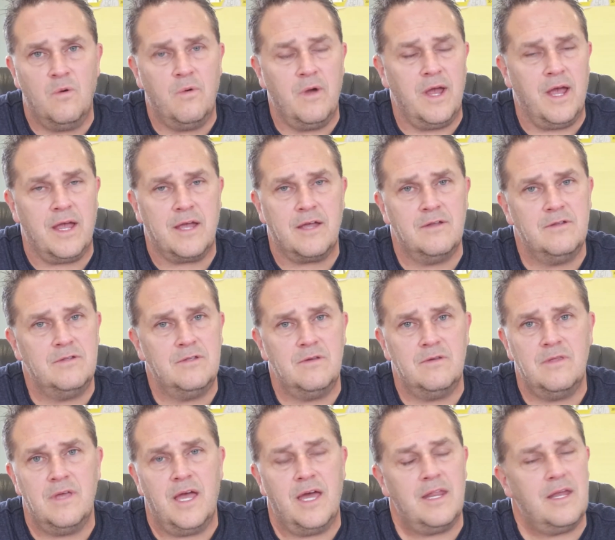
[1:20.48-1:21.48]
way I can
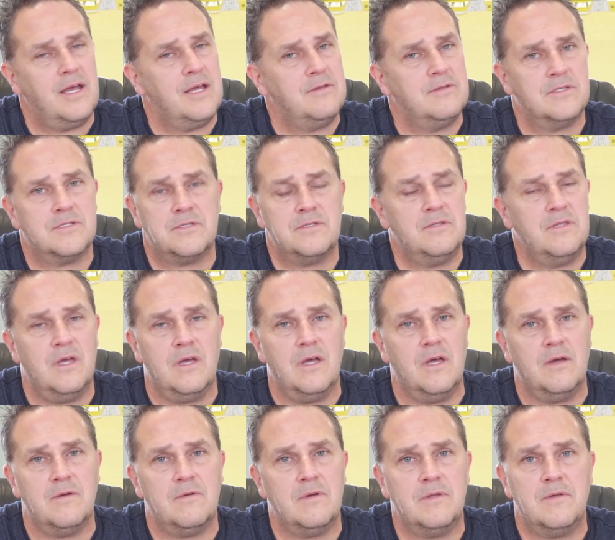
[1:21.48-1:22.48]
do that.
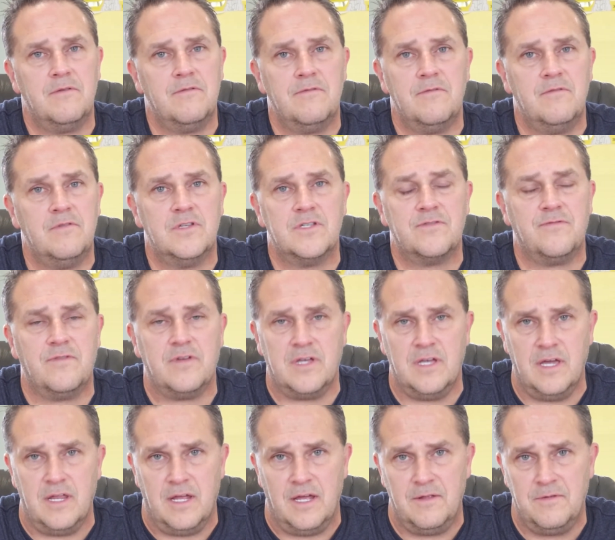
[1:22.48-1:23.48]
Just
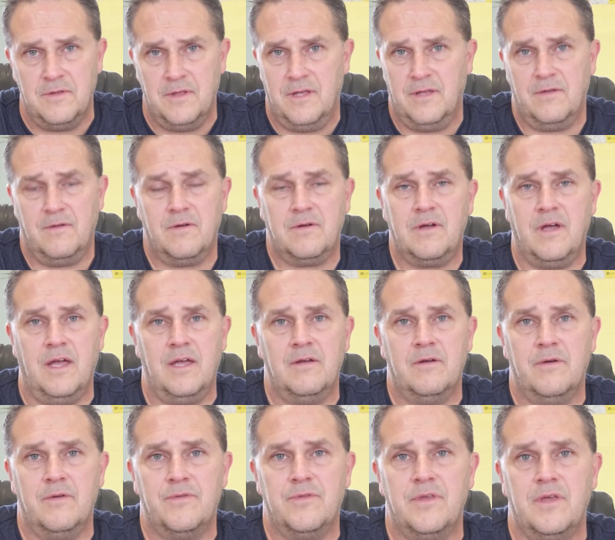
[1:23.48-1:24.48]
forget it.
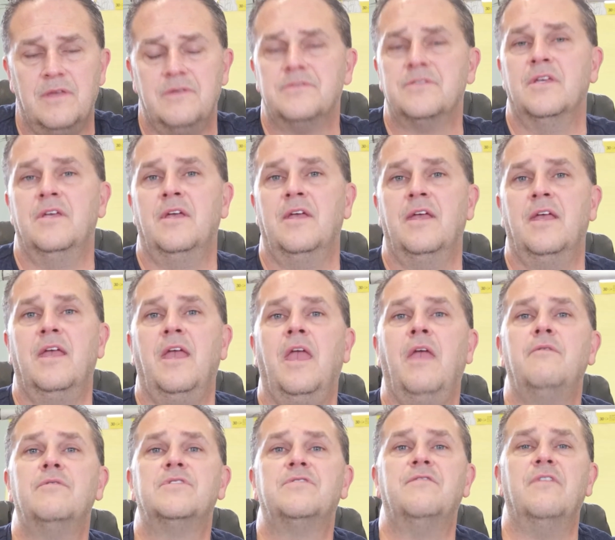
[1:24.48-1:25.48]
Okay, on things.
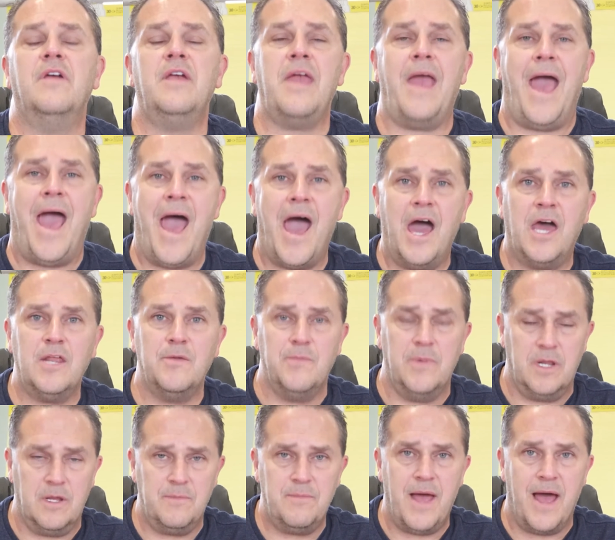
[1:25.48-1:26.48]
He was very
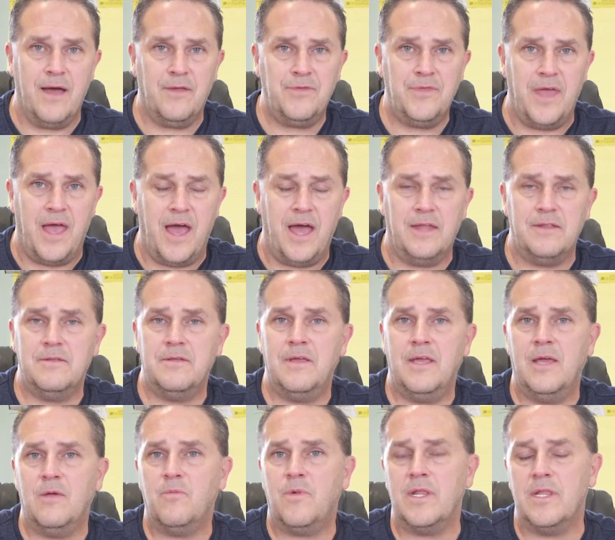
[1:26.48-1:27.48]
adamant about that,
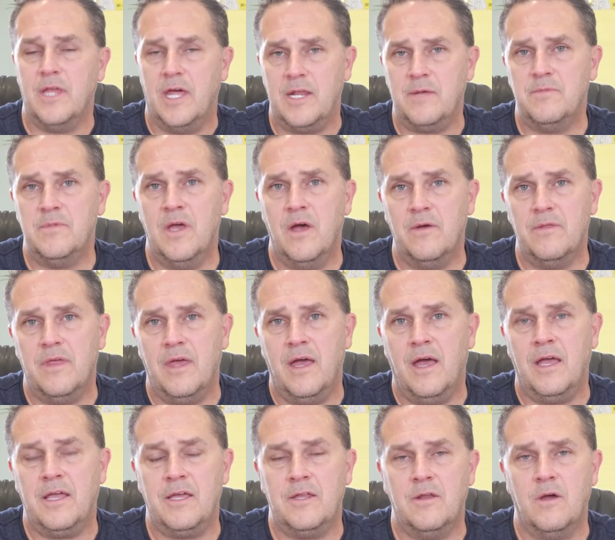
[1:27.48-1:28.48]
and we let him know,
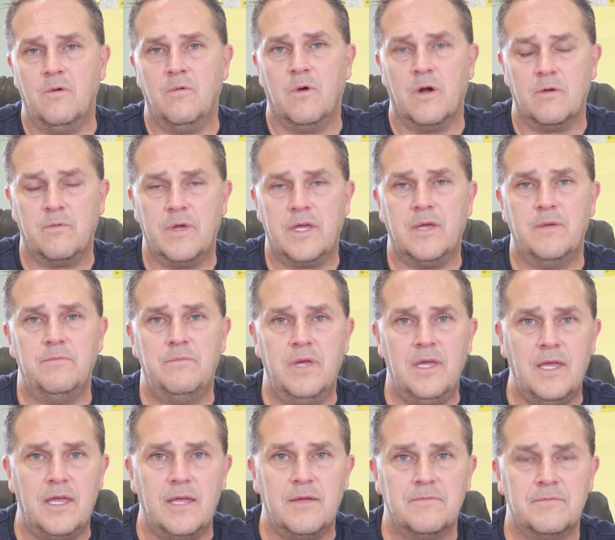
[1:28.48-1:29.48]
where we could
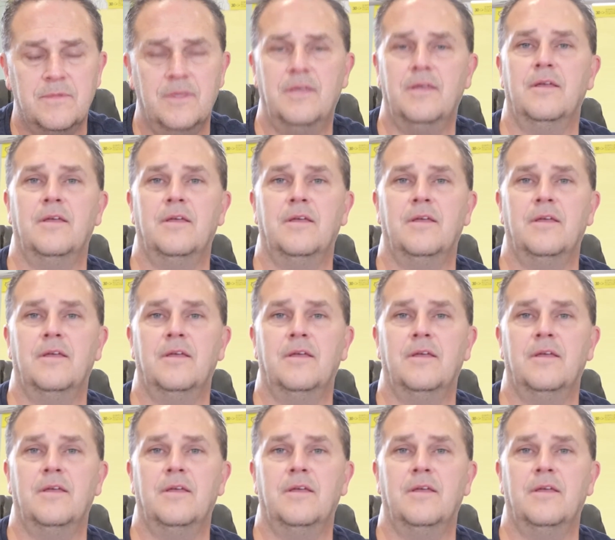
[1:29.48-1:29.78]
be.